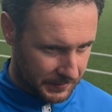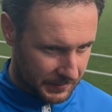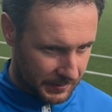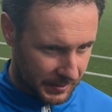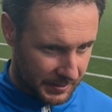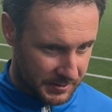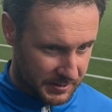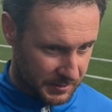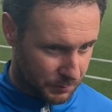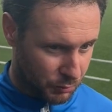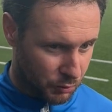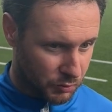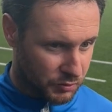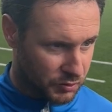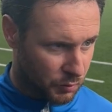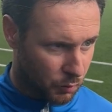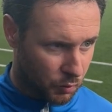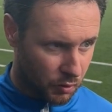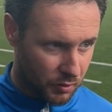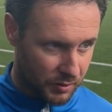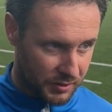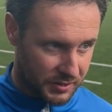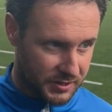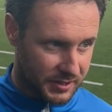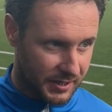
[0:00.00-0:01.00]
I suppose the
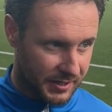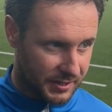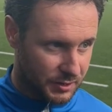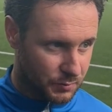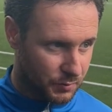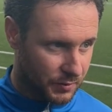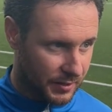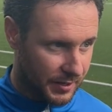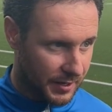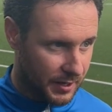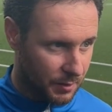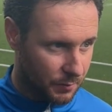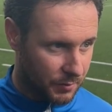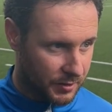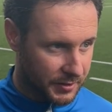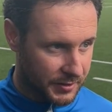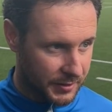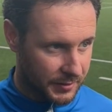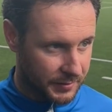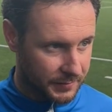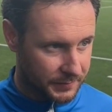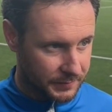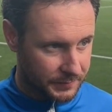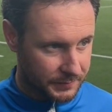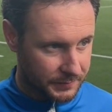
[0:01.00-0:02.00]
warning signs were there, weren't they?